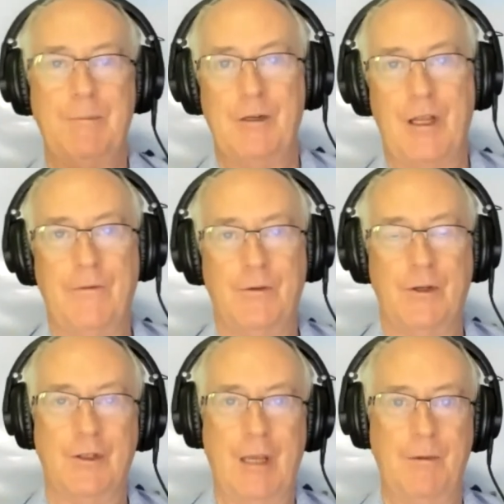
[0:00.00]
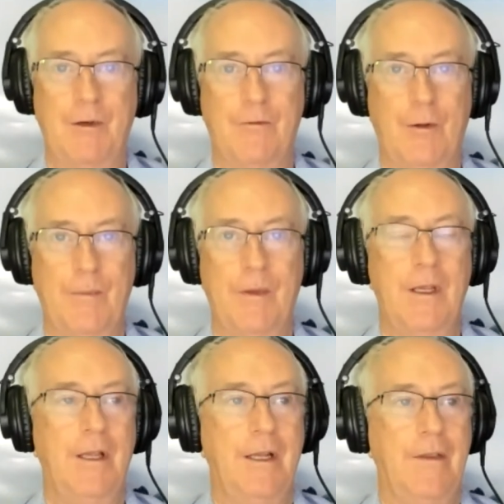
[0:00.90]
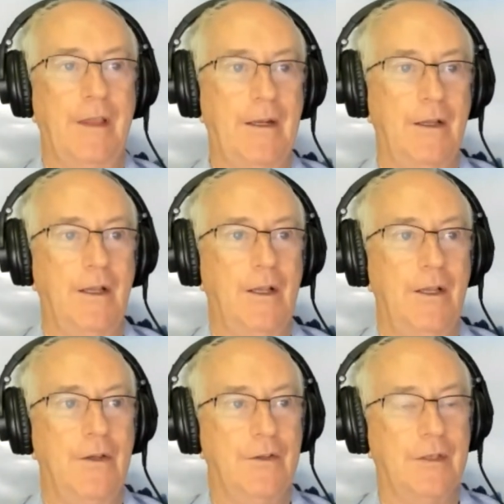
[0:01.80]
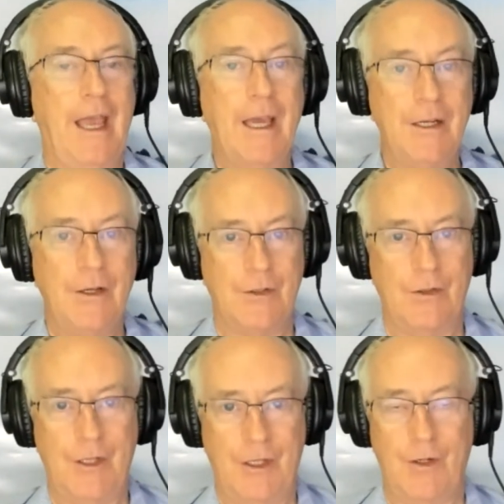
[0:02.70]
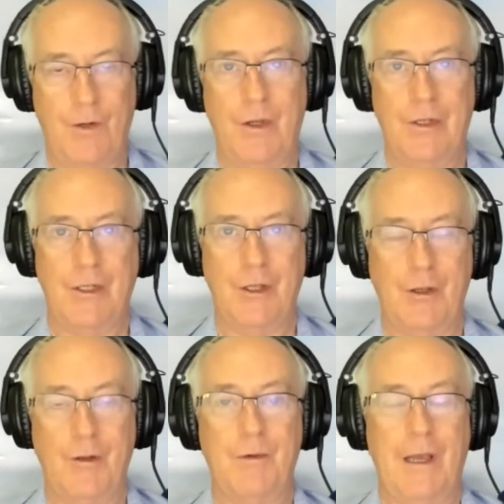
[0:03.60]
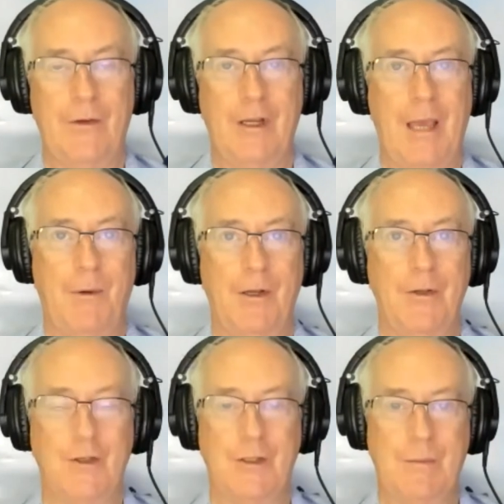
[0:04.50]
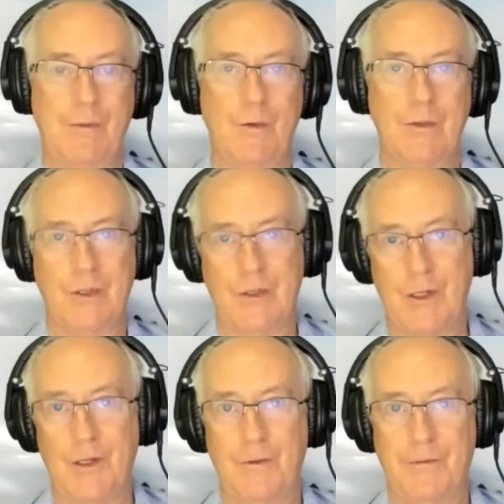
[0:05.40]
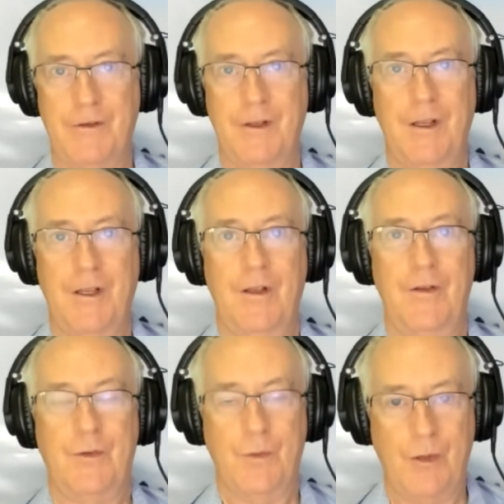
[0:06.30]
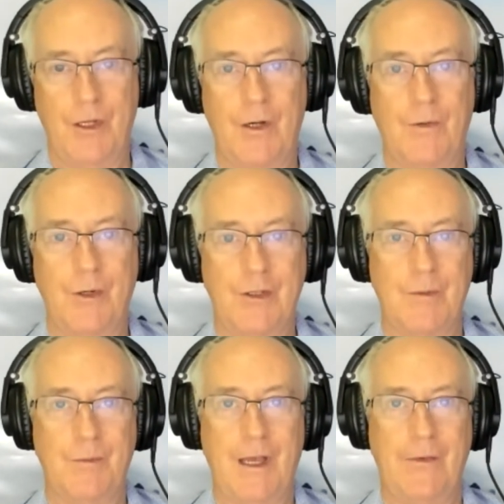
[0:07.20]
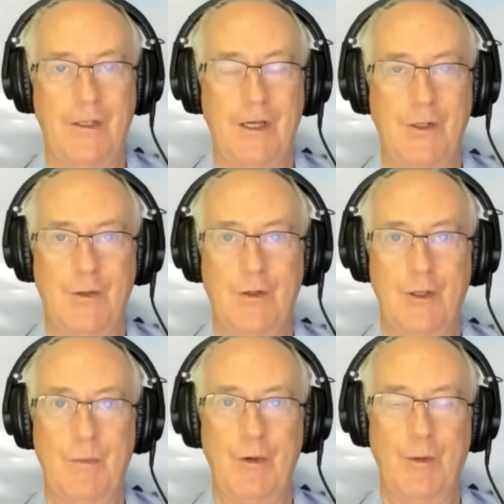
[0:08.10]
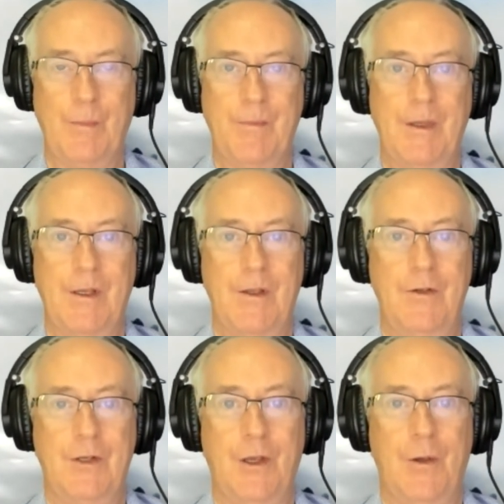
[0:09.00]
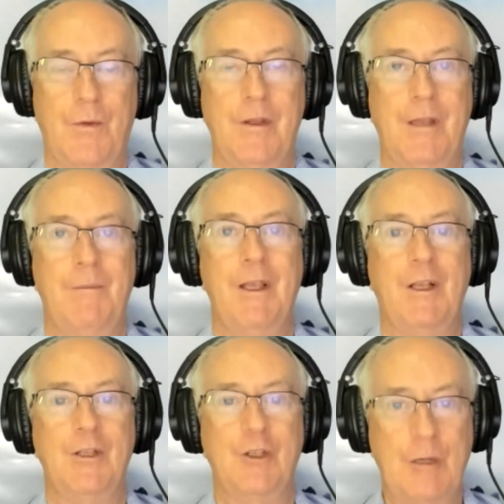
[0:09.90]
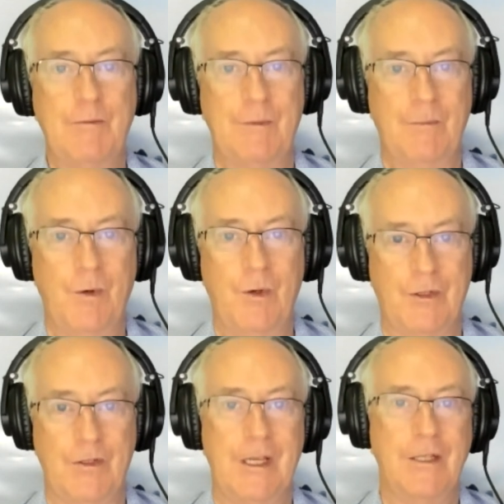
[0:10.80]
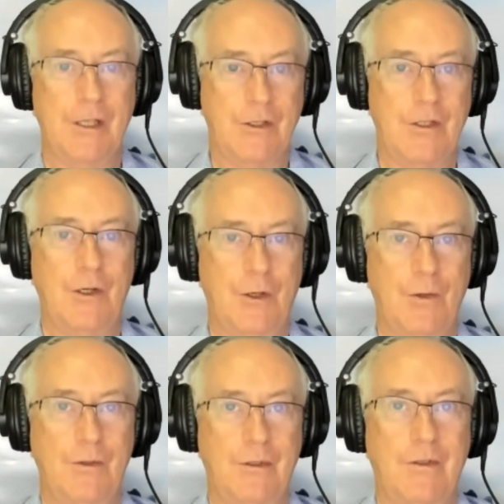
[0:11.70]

recovery is coming from. Now, that is adding to the inequality that the private capitalist system caused itself through the increase in private debt during the boom. So they're making the symptom worse and saying that's going to cure the